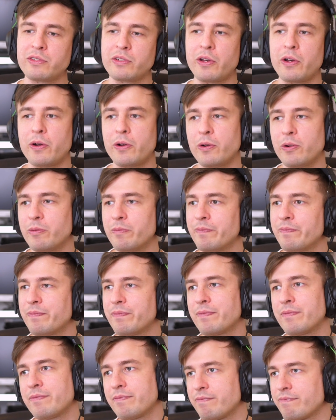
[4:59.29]
So
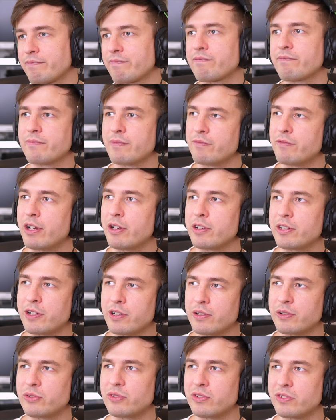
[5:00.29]
I'm very
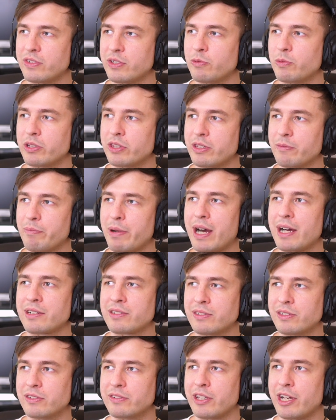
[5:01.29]
curious to see what the
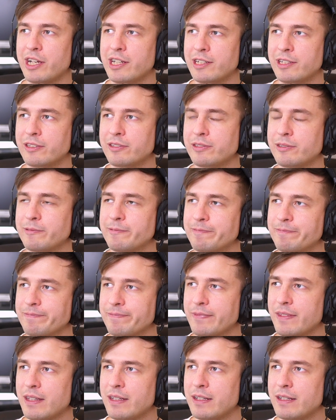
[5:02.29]
box design is.